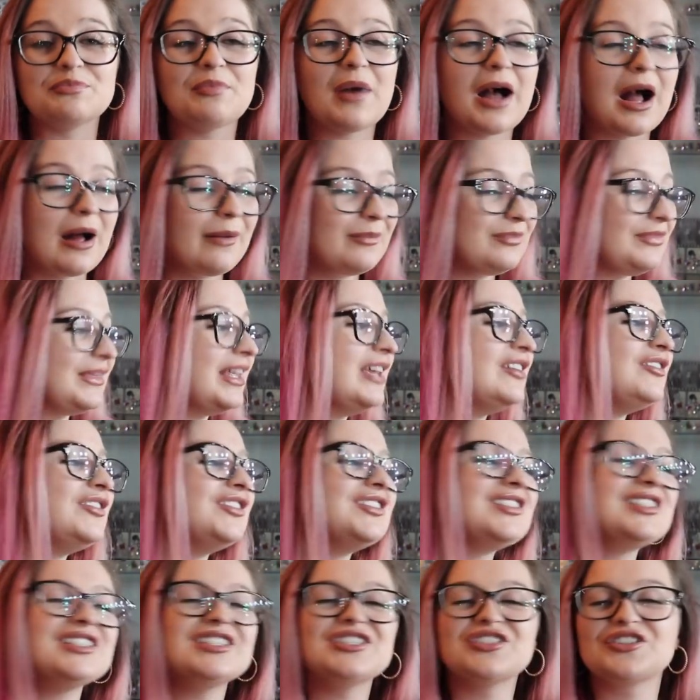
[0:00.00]
But if
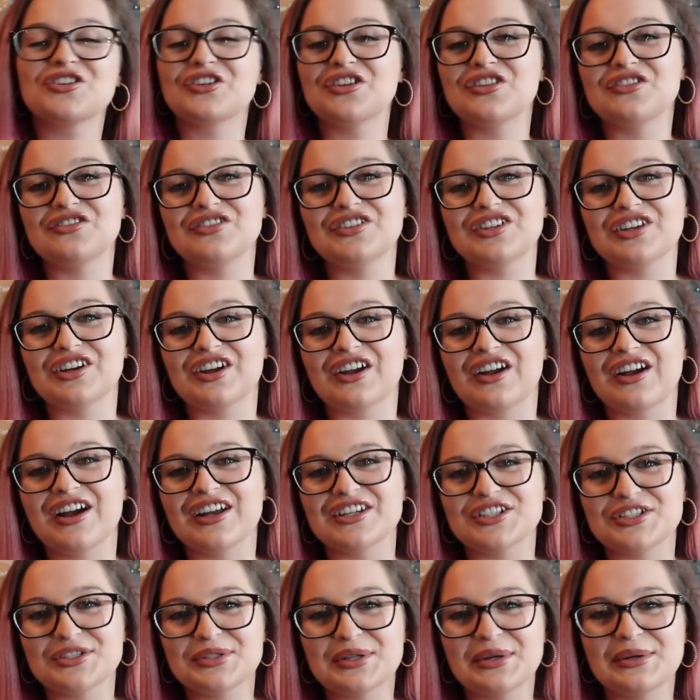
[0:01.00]
you did enjoy the video,
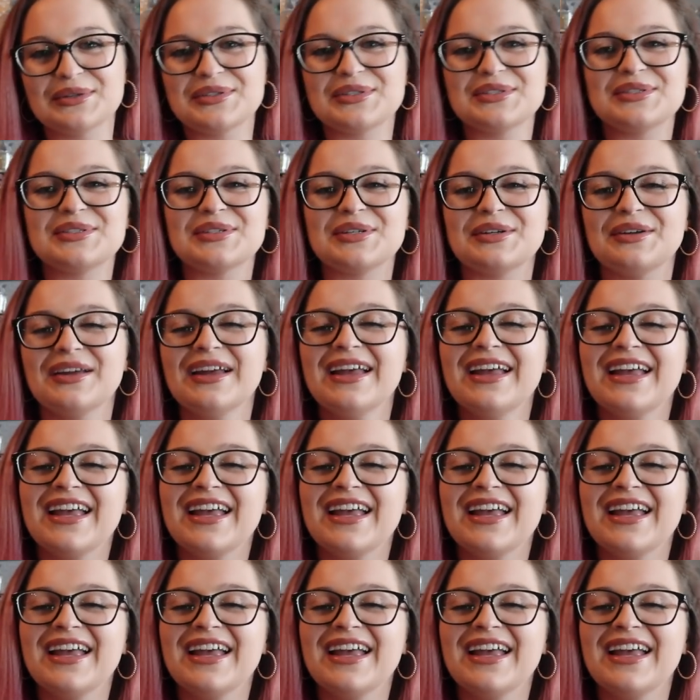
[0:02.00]
guys, you know what to do.